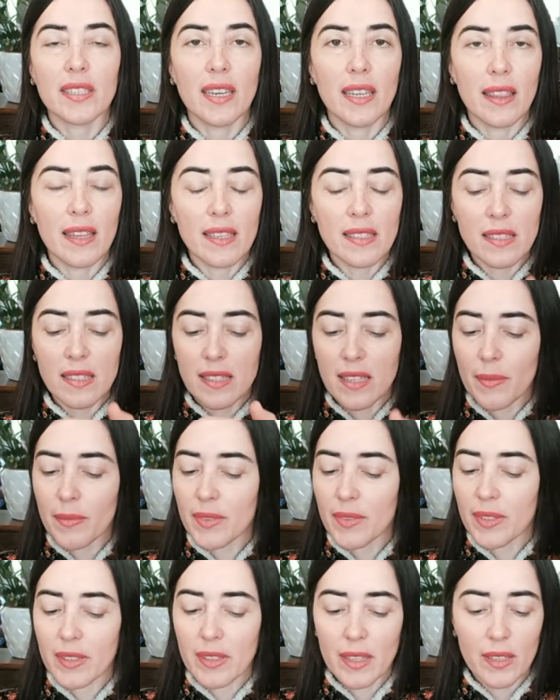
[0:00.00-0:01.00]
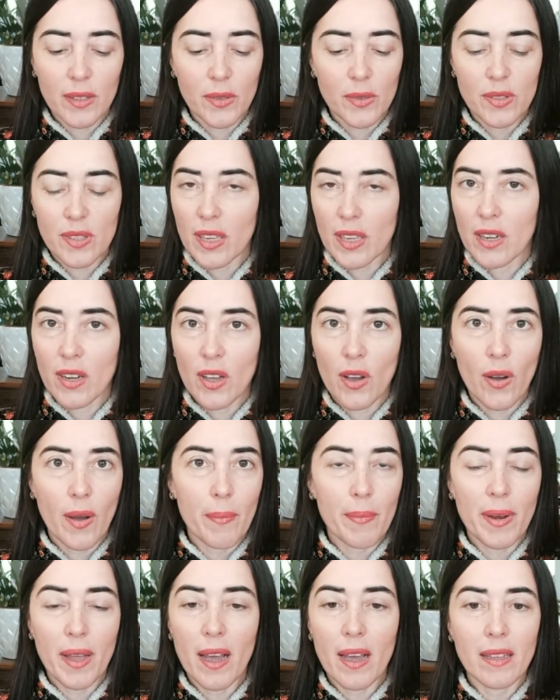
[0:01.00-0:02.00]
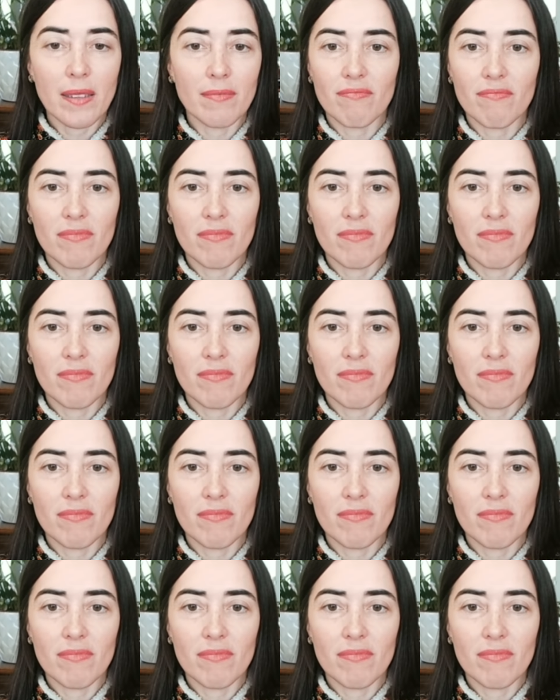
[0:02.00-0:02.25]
unless it's something that you say, no, I'm not,